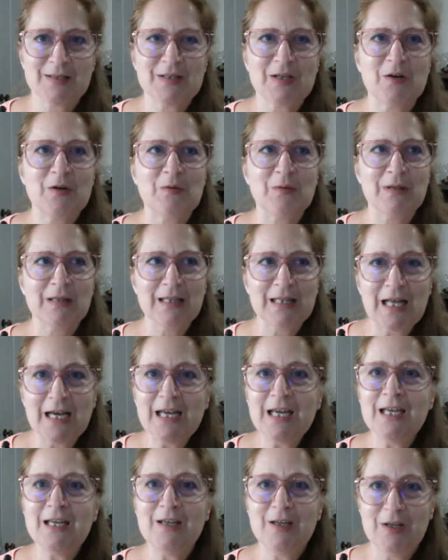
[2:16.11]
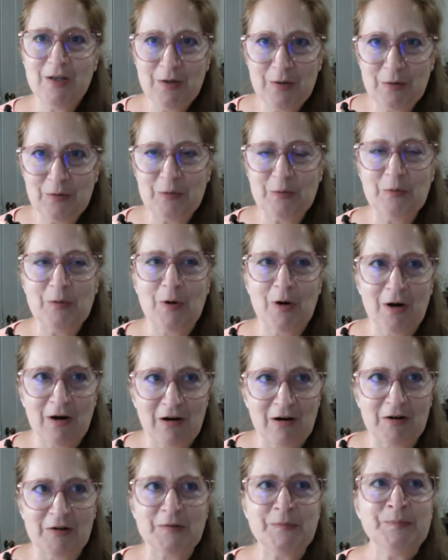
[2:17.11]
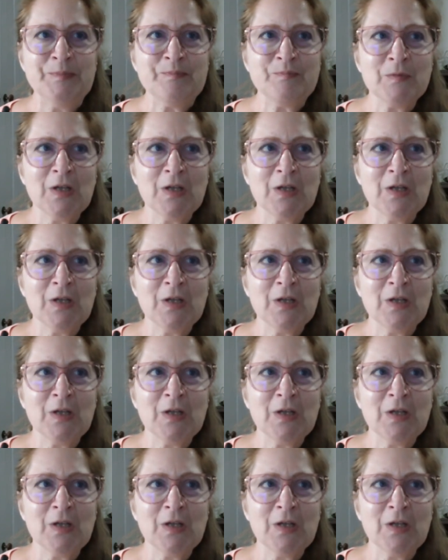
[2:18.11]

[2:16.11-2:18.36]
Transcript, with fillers: So like you all